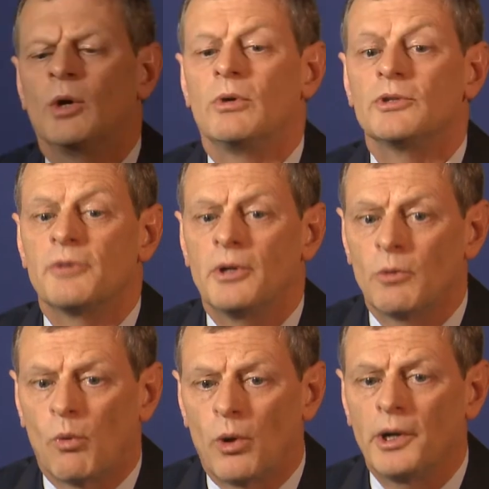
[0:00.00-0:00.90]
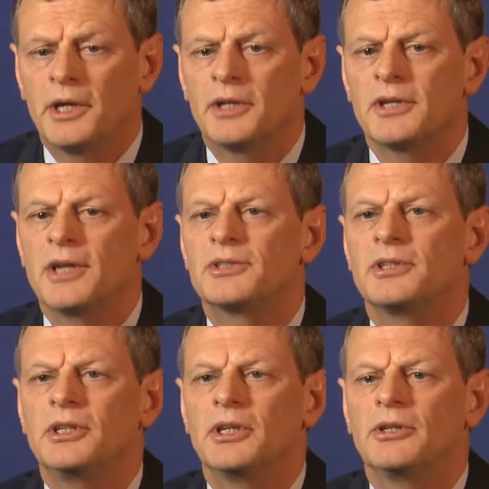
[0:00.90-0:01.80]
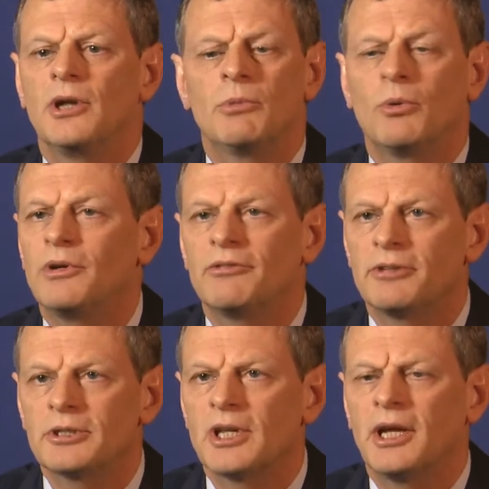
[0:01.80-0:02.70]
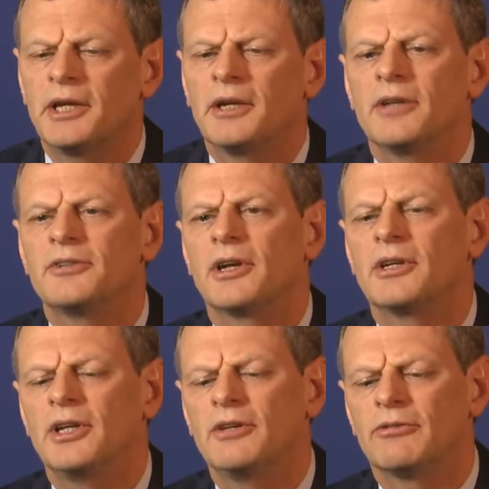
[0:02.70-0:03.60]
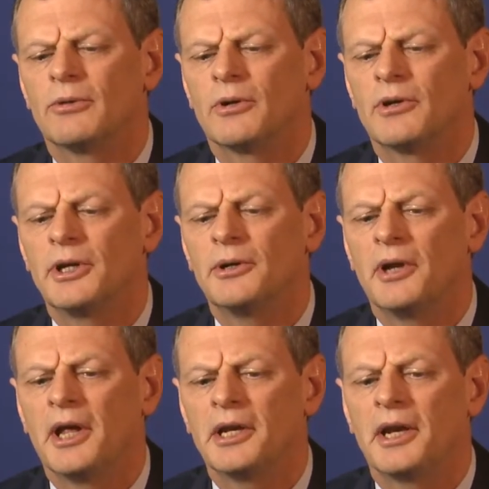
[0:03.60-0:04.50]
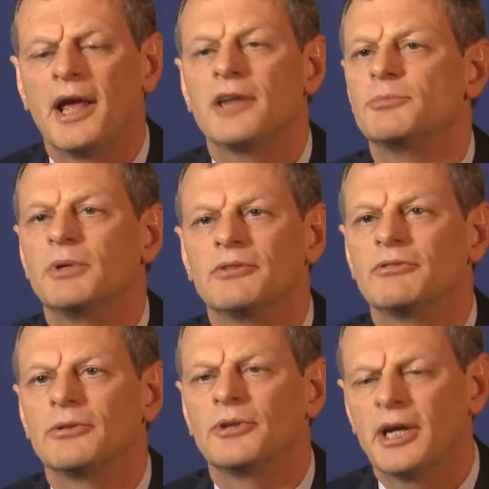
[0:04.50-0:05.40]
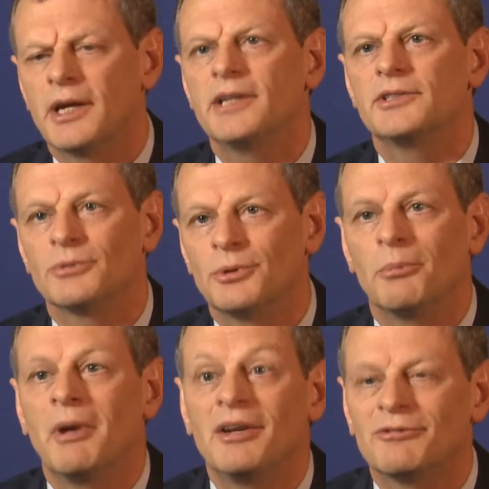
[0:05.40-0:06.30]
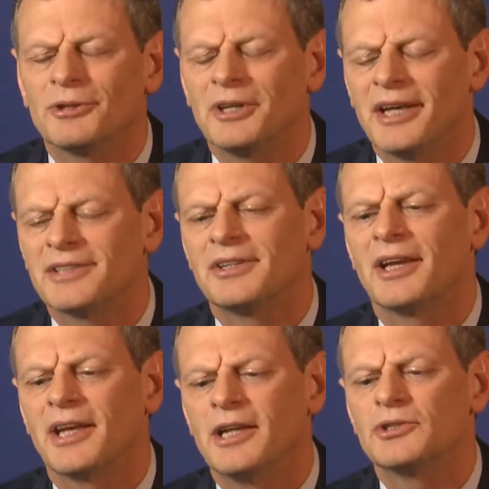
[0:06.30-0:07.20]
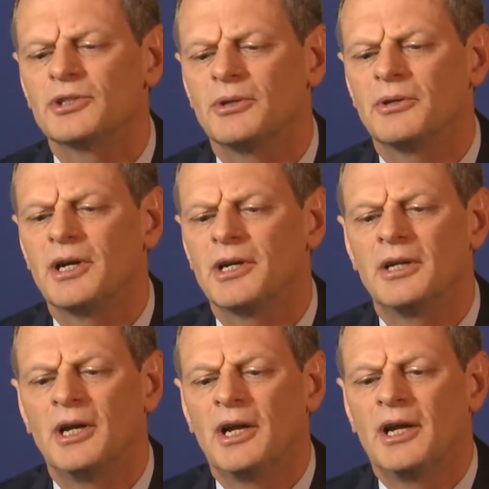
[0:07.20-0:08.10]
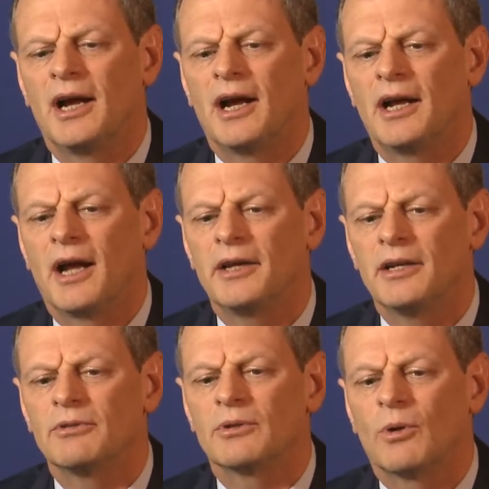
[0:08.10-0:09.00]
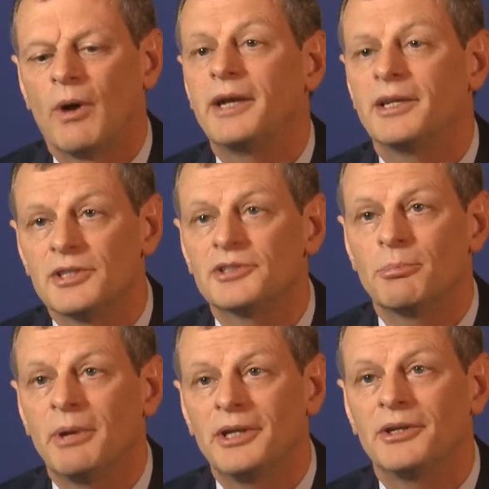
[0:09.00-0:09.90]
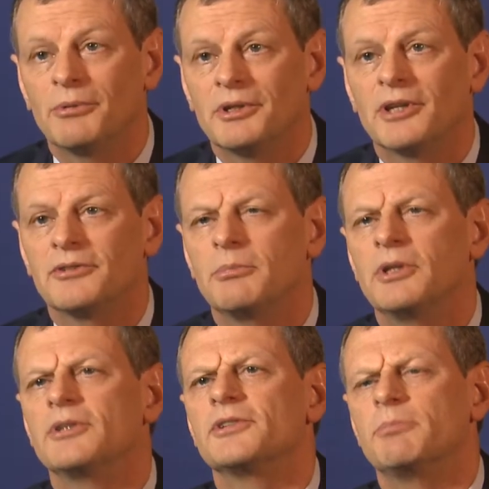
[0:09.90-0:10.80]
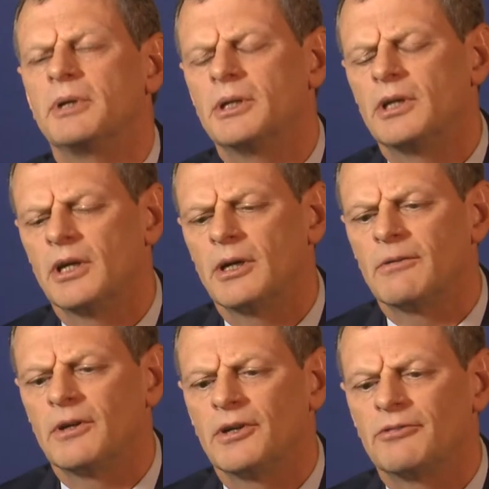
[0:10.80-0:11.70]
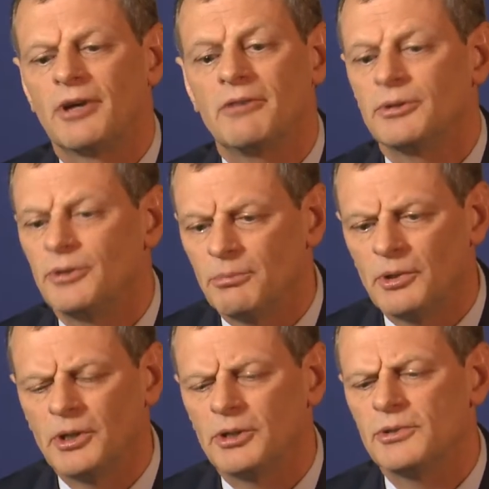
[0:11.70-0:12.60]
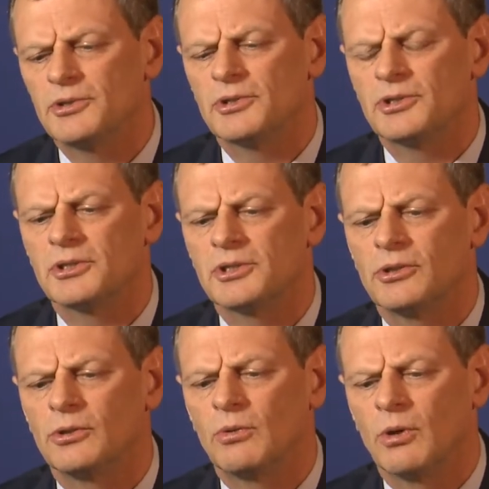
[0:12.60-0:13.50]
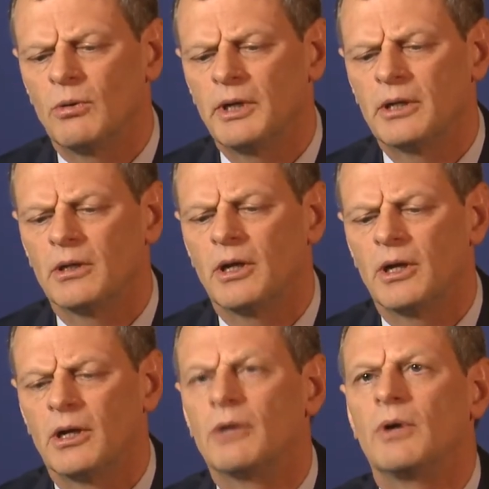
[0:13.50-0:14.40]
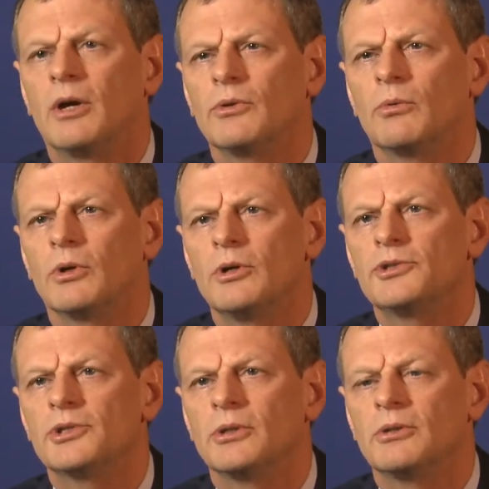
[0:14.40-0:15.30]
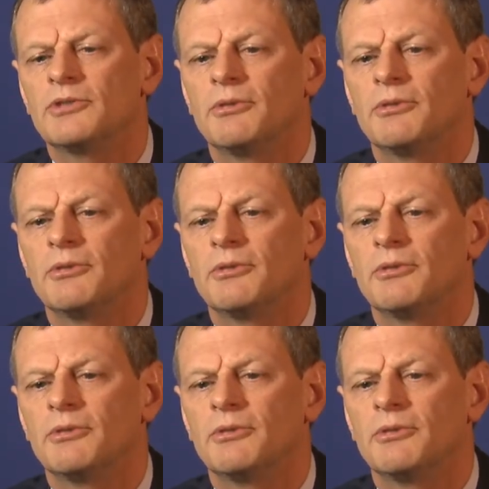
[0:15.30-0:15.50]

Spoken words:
Well, it's very rewarding. It's the number one fixed line technique for internet and has been for decades and will remain for the next decade. So I never quite anticipated it would get to be this big, 500 million users and still growing around the world. So it's